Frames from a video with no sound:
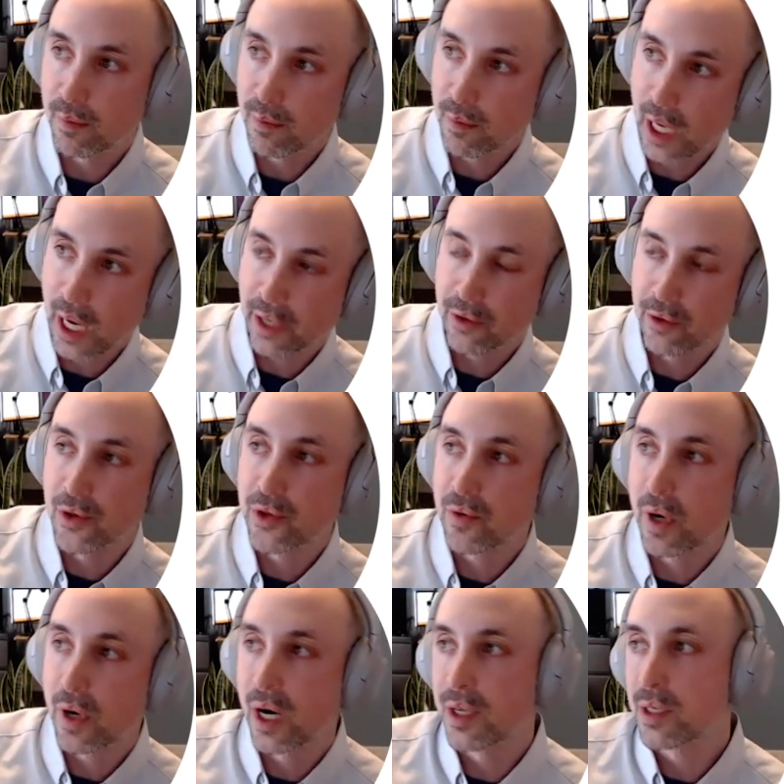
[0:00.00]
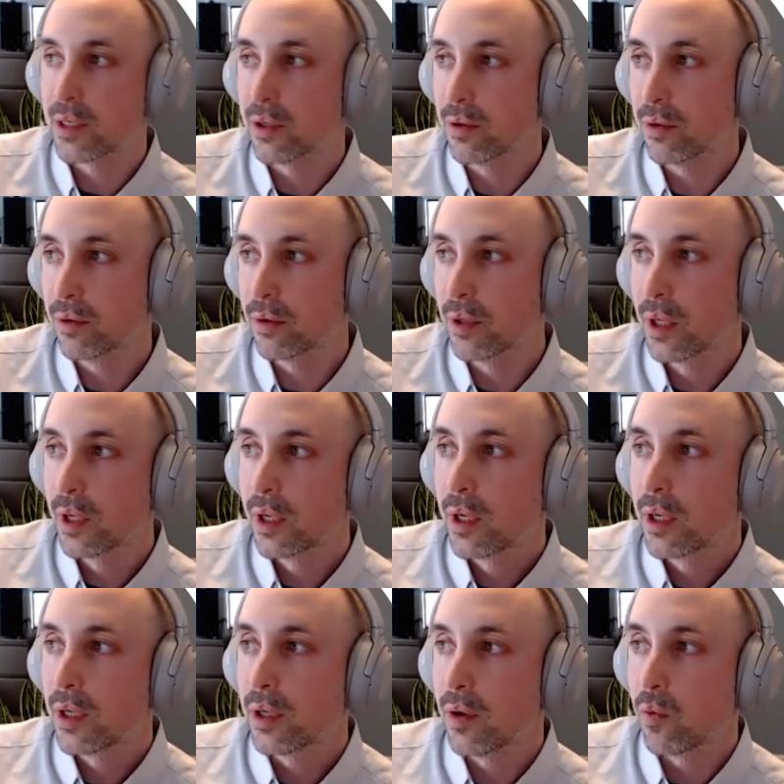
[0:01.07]
actors try to
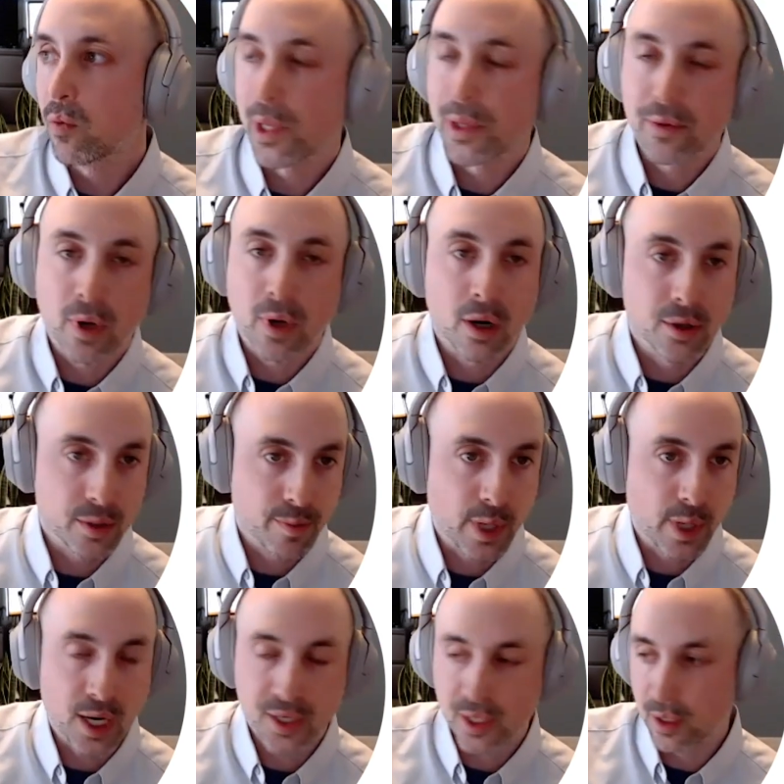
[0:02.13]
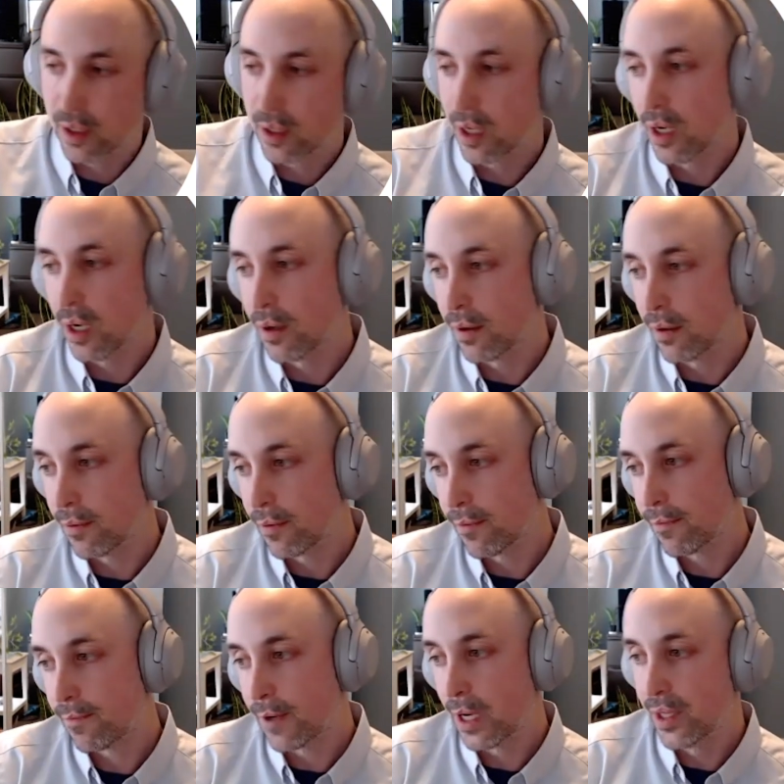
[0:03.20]
withdraw or deposit
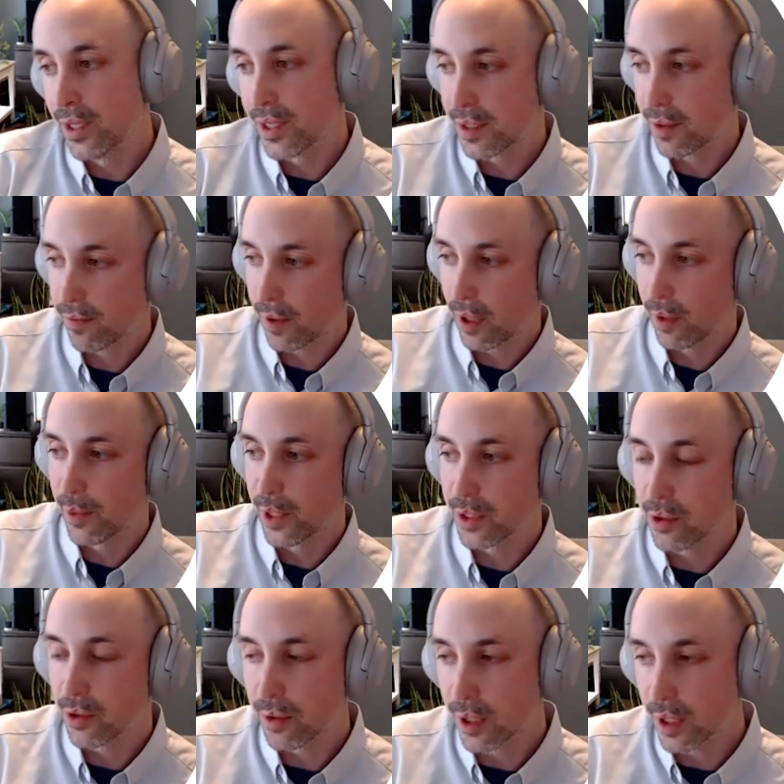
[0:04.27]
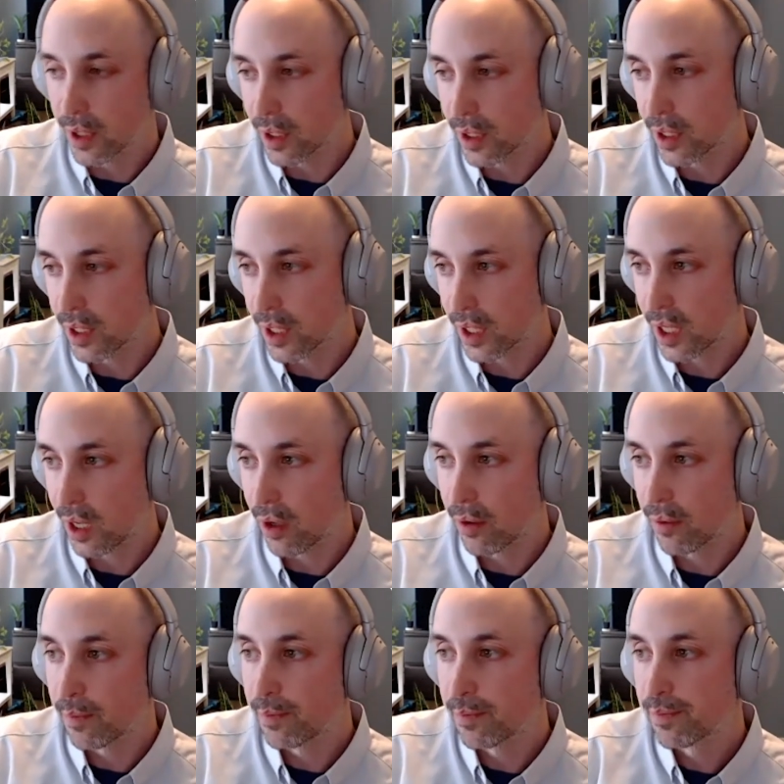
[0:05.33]
funds from into the account.
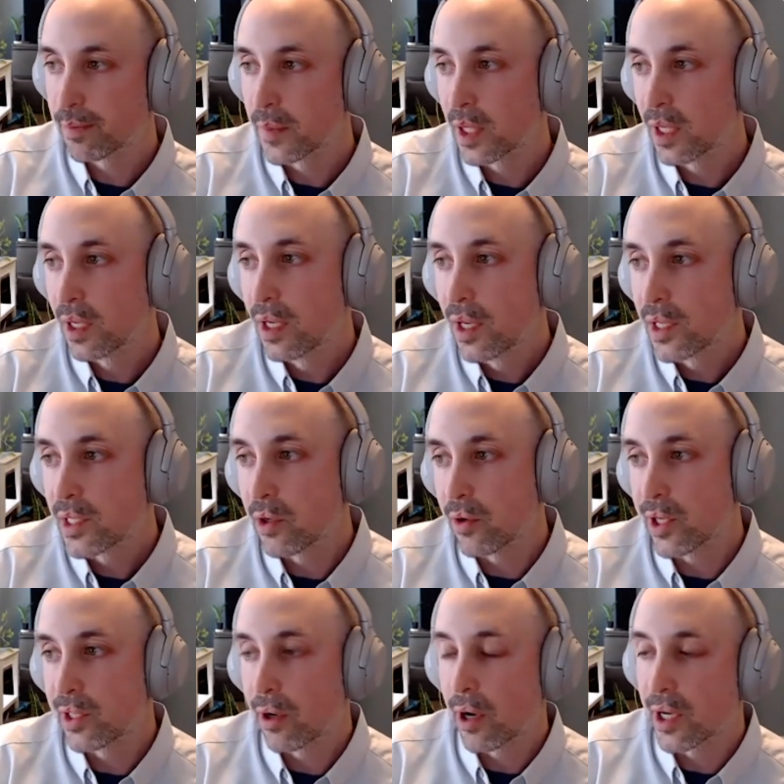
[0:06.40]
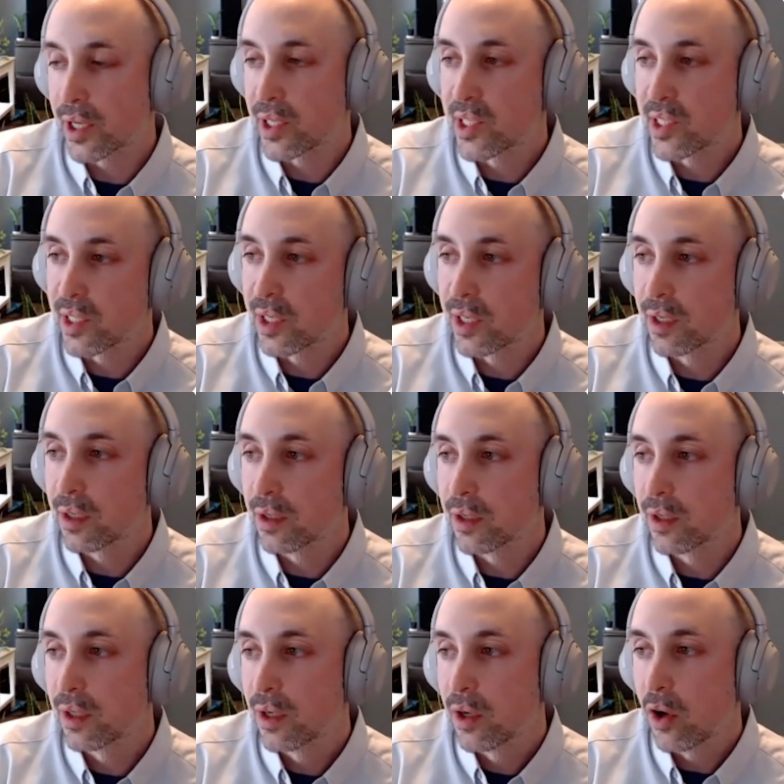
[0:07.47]
So in our existing
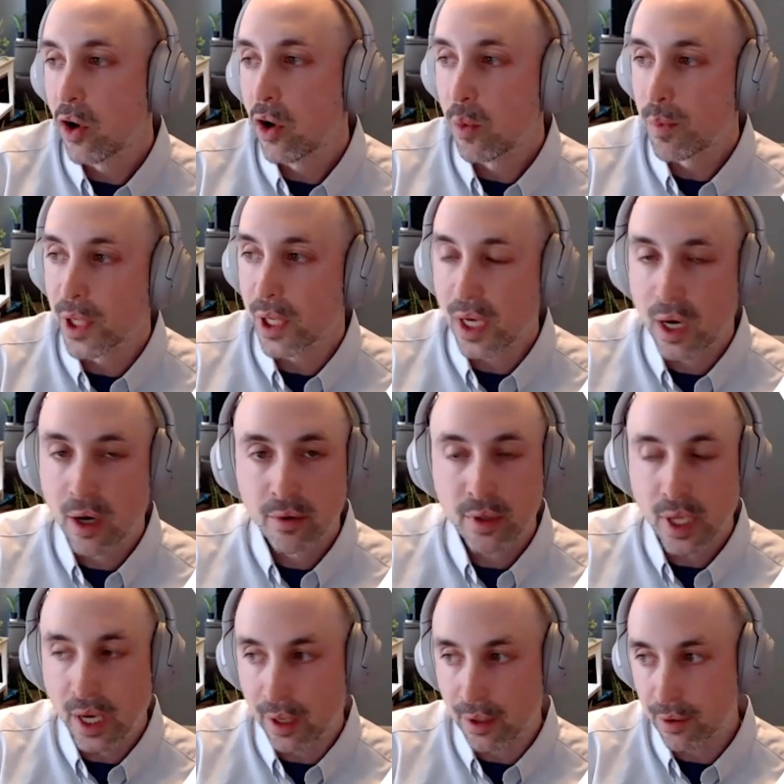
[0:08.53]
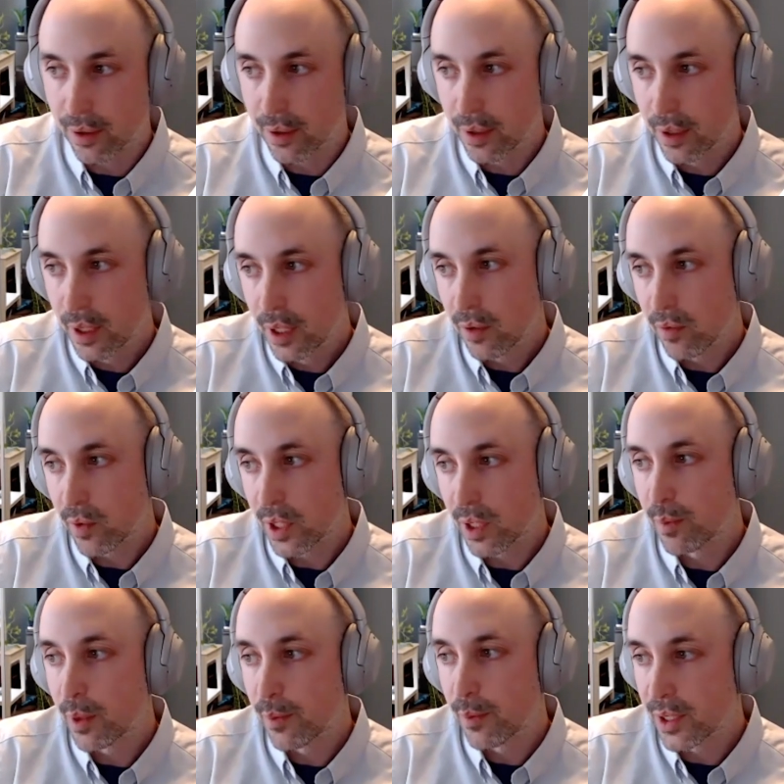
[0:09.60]
open account actor, we
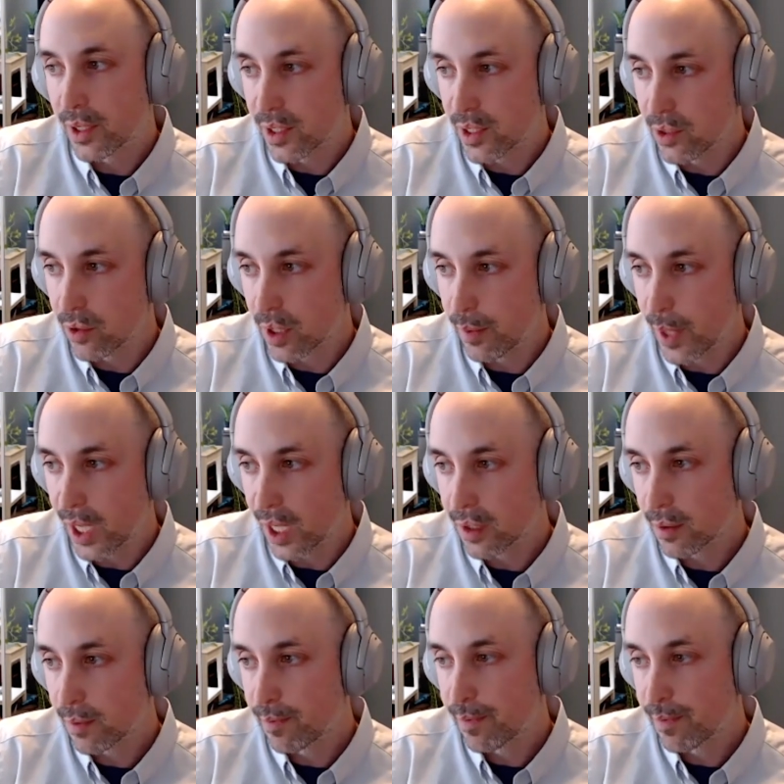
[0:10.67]
implement this new command.